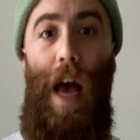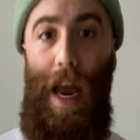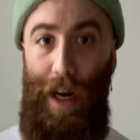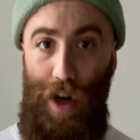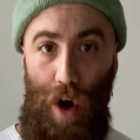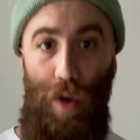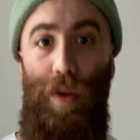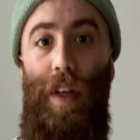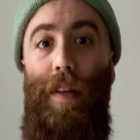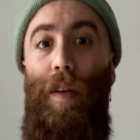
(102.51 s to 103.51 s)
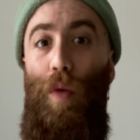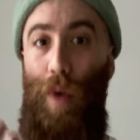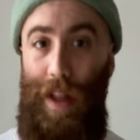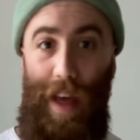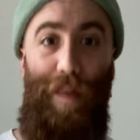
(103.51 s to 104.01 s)
I know that
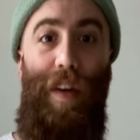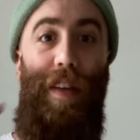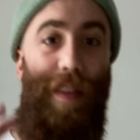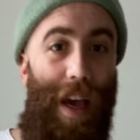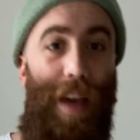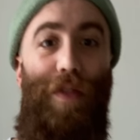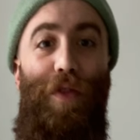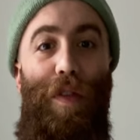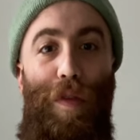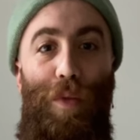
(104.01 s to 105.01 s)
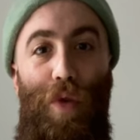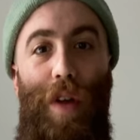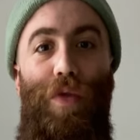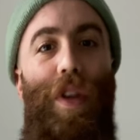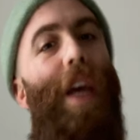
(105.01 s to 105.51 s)
whatever is extra from
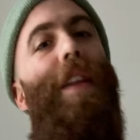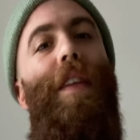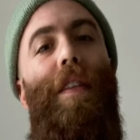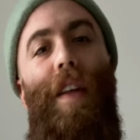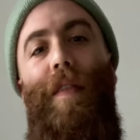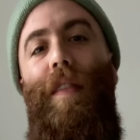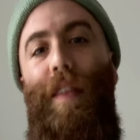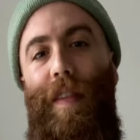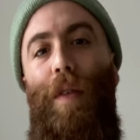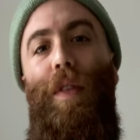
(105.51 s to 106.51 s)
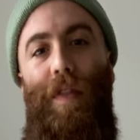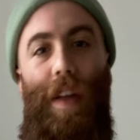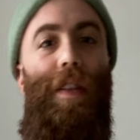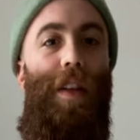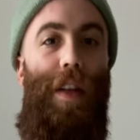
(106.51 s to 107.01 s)
280, that's the sourdough
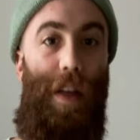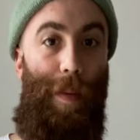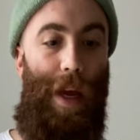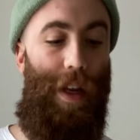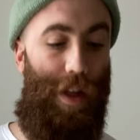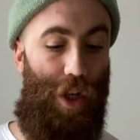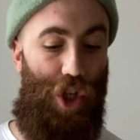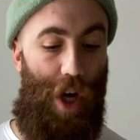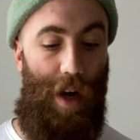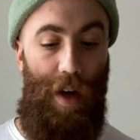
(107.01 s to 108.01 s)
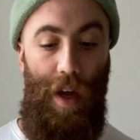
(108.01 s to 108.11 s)
starter that remains in the jar.